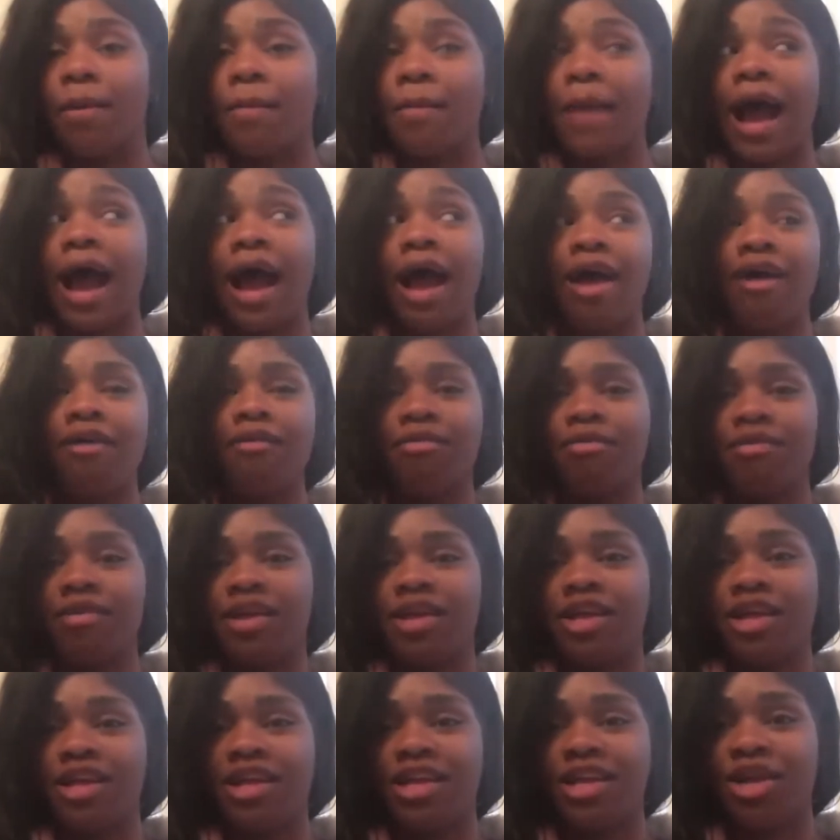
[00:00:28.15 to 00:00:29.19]
I've
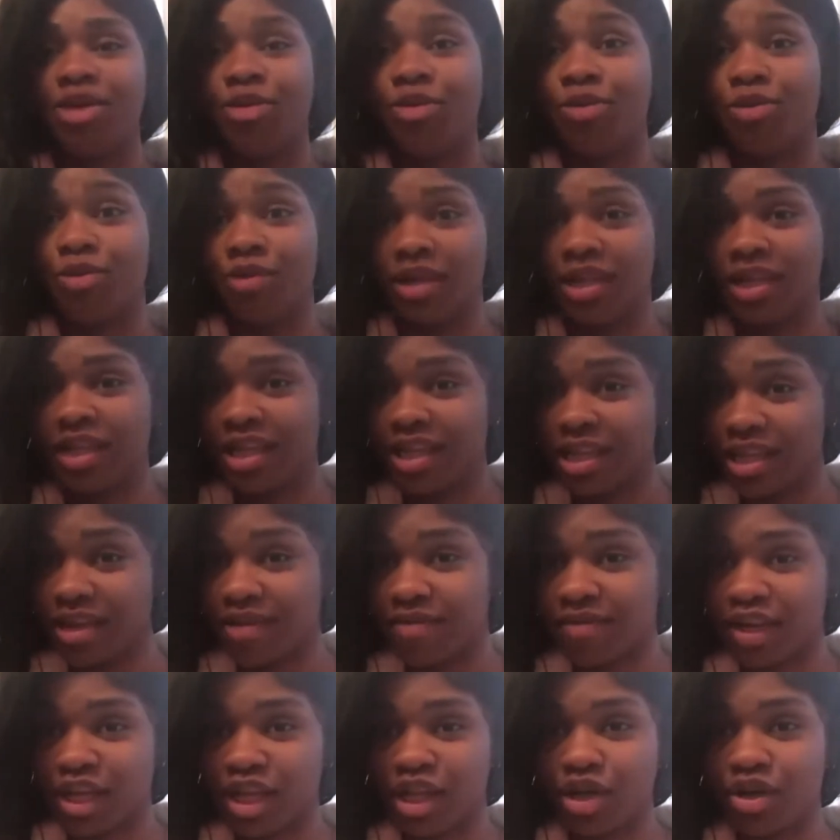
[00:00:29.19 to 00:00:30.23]
been really loving
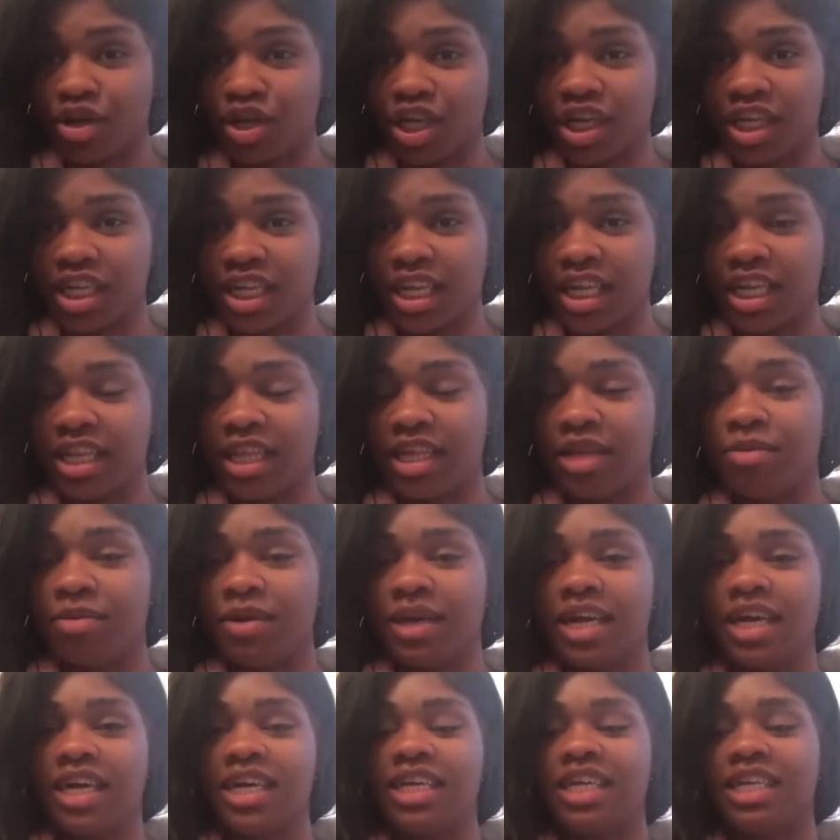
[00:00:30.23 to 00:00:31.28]
closures lately
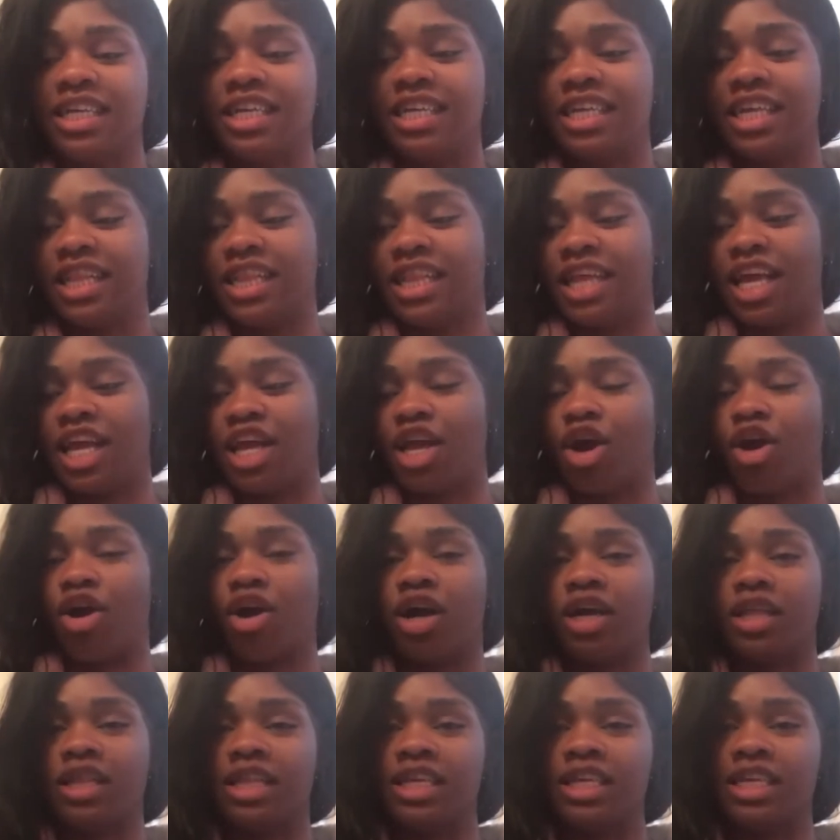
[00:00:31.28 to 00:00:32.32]
because they are
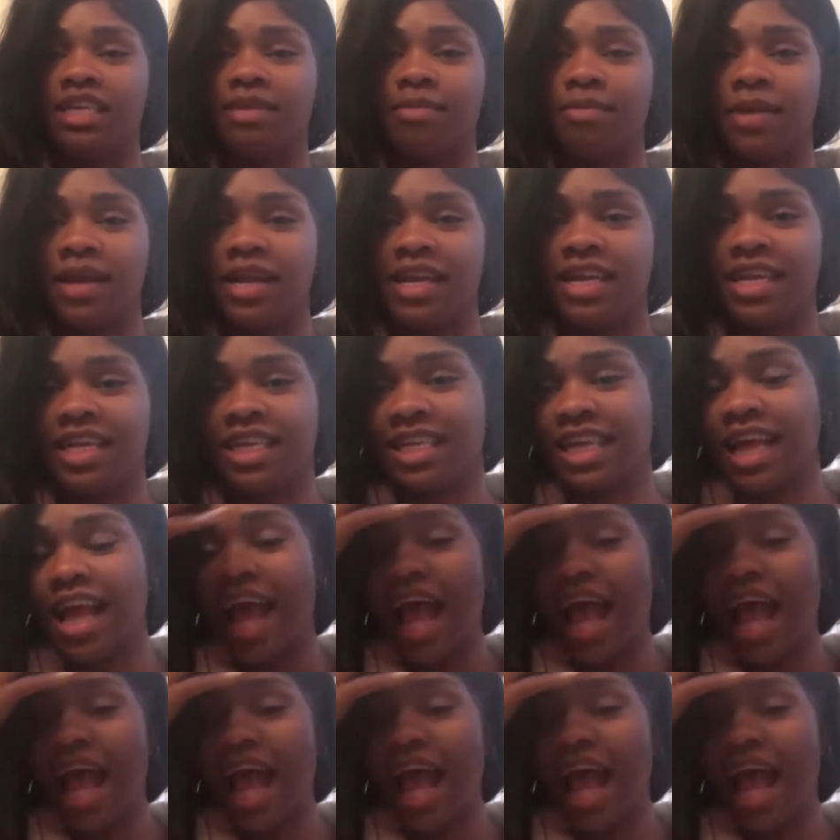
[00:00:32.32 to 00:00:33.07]
less maintenance.